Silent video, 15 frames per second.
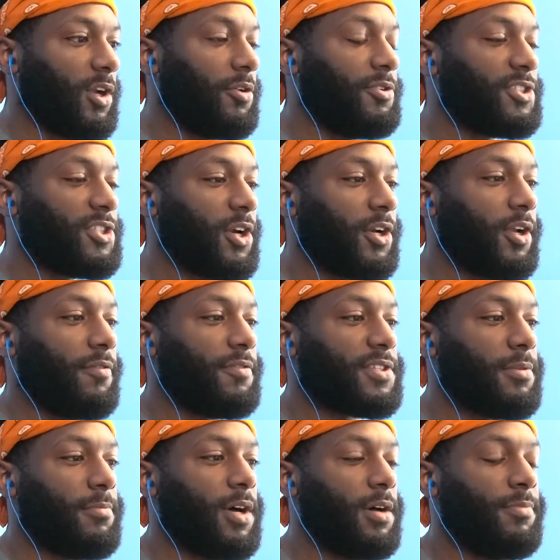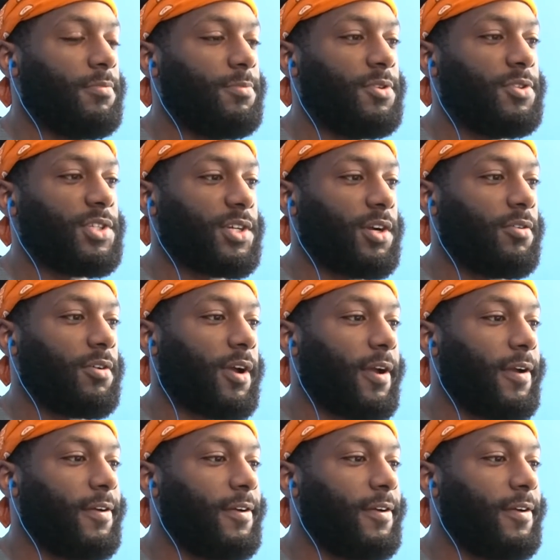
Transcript: We starting out with some humming music, okay.